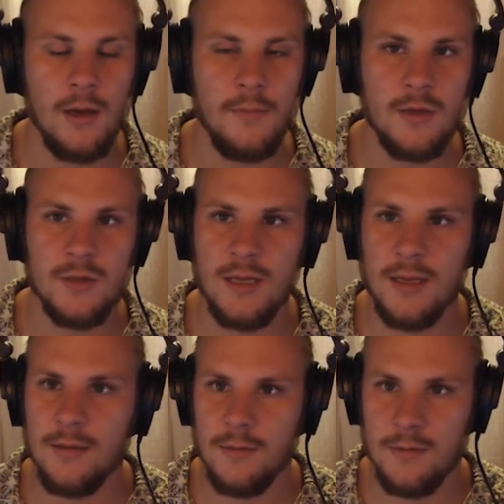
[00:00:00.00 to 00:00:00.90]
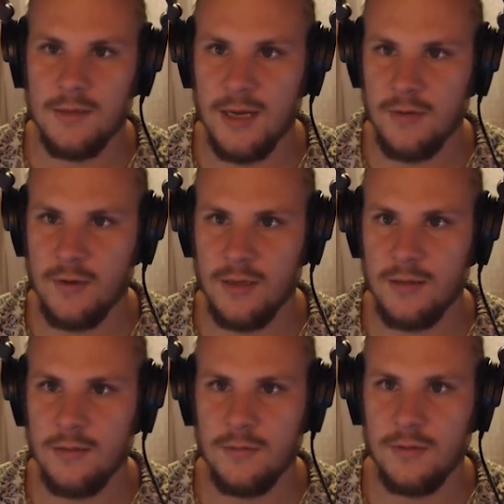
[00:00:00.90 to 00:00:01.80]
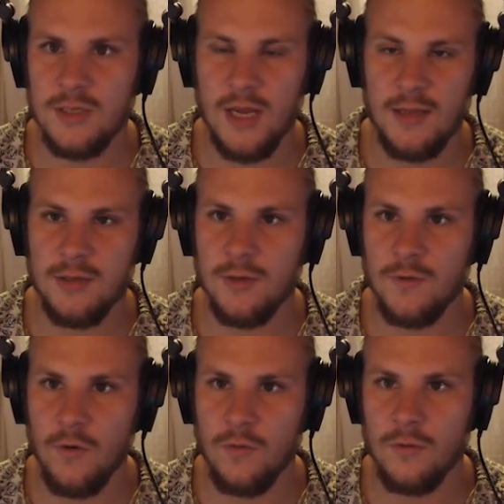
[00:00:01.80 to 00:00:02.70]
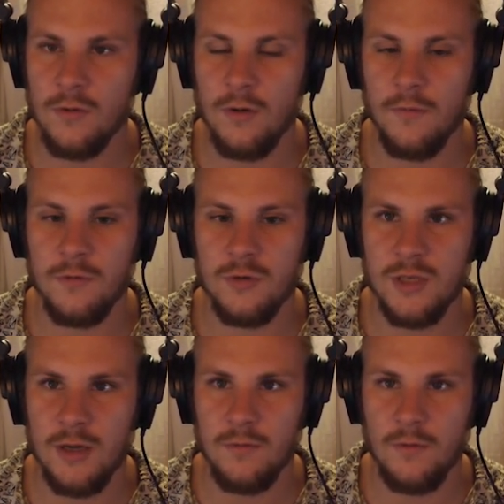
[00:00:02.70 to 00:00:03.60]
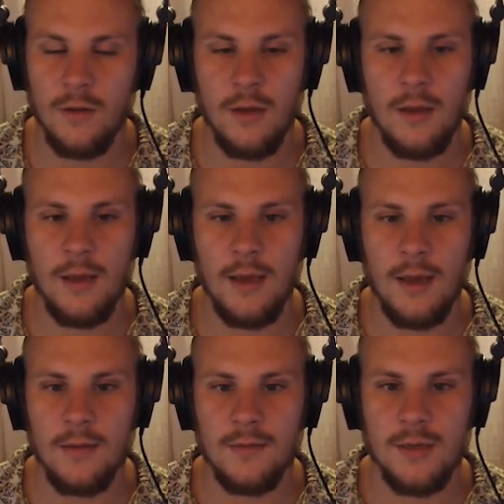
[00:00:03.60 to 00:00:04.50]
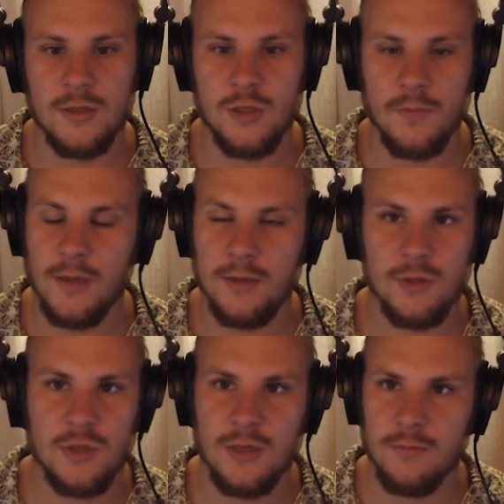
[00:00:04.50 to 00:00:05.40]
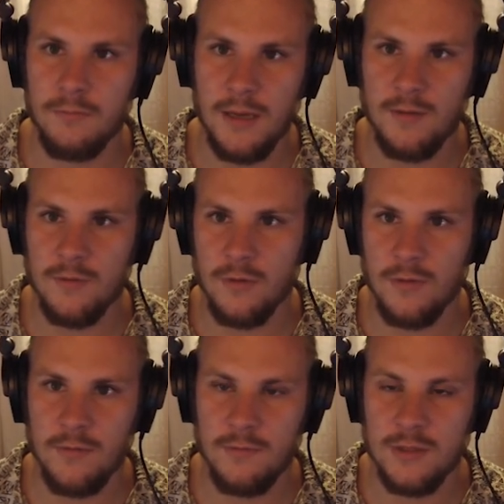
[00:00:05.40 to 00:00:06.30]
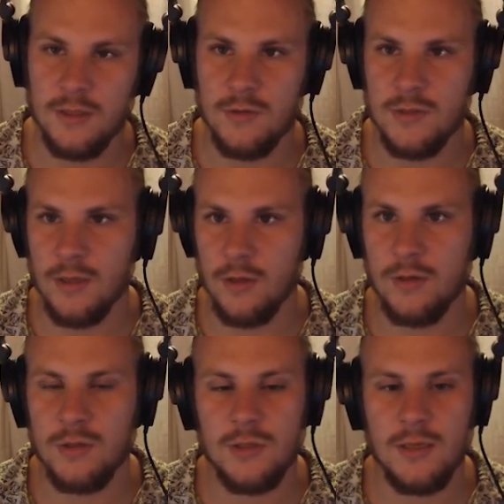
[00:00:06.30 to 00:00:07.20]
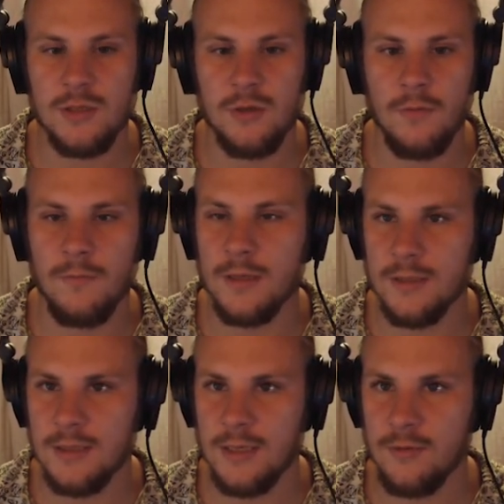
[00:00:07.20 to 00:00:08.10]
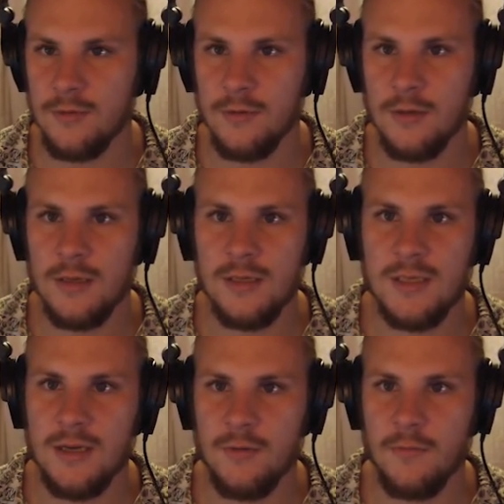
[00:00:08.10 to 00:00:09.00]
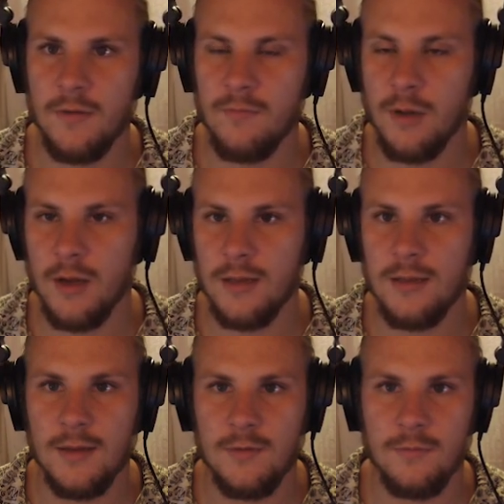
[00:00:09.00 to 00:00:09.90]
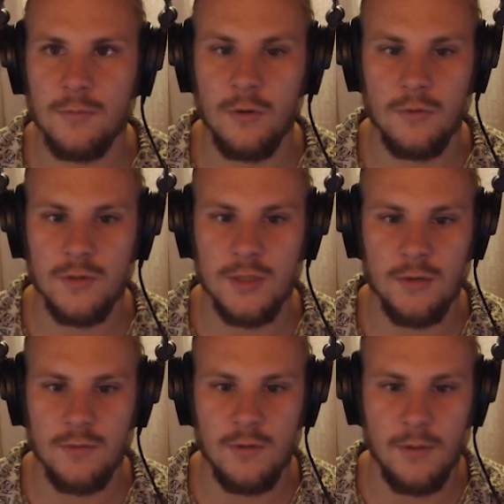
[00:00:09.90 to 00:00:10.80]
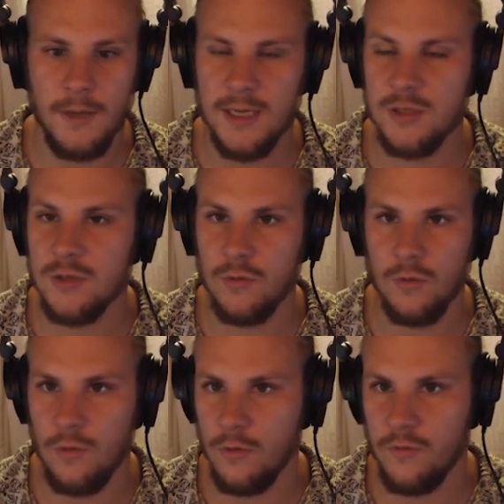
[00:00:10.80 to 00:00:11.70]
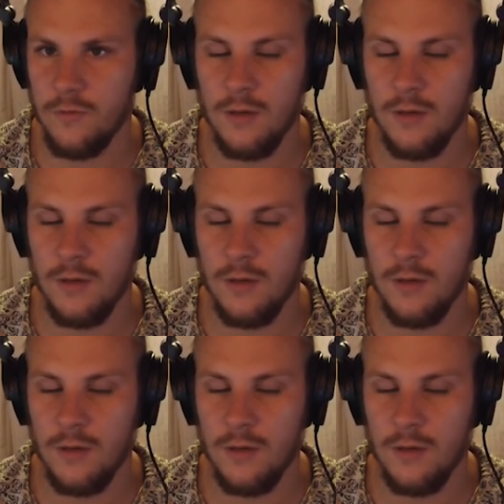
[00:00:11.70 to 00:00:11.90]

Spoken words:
because they generally change the tone of your sound. And there are some that just sound better on different sounds than others. There's no one single stereo with plugin that's going to sound the best on all